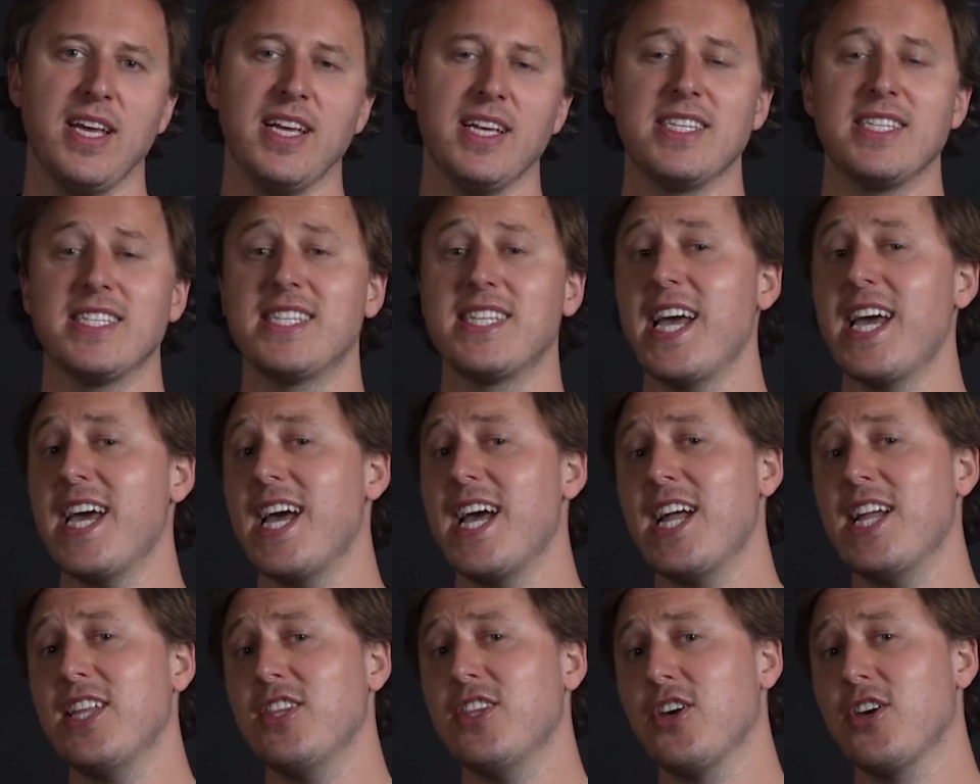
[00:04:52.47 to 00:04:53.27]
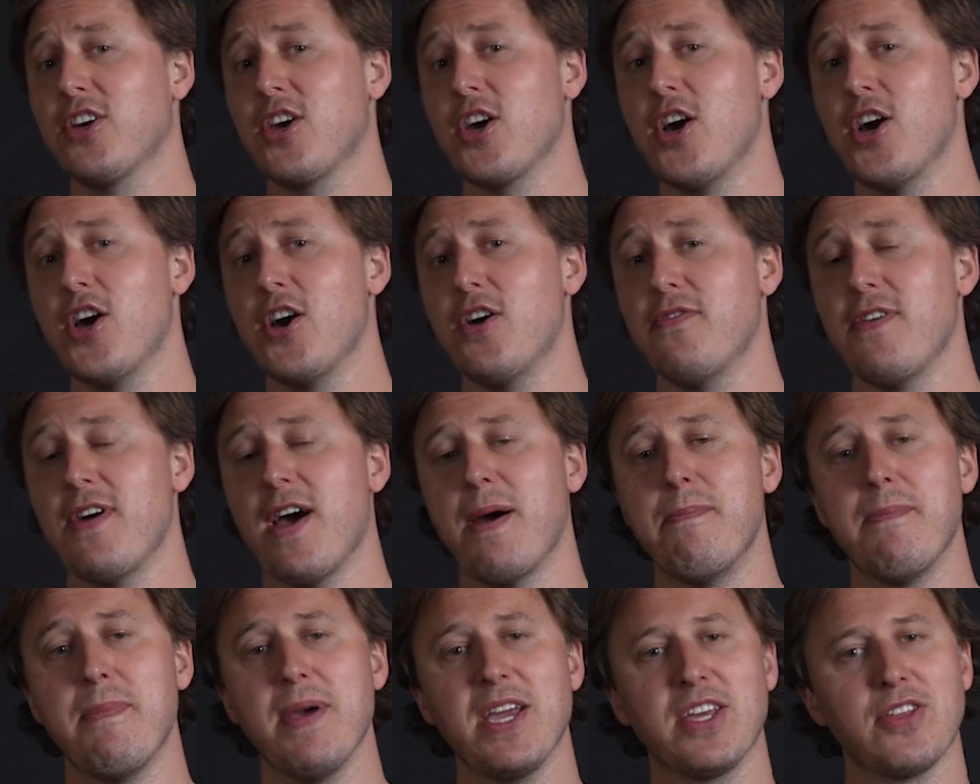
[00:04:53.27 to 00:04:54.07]
Stay ahead of the curve
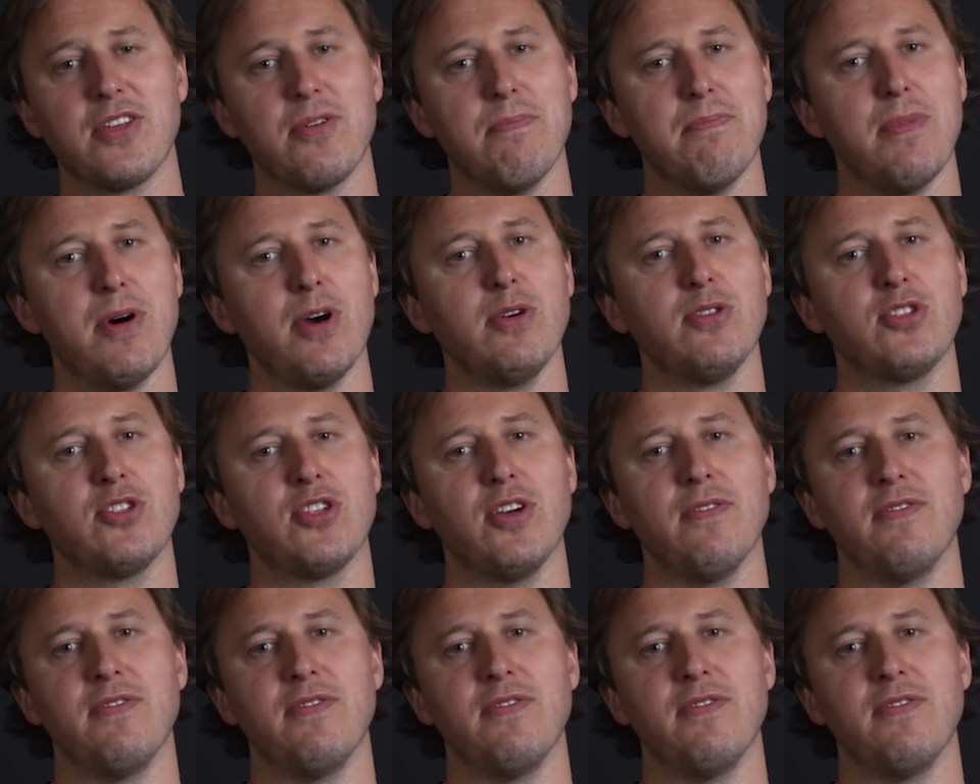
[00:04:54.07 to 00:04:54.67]
and make the most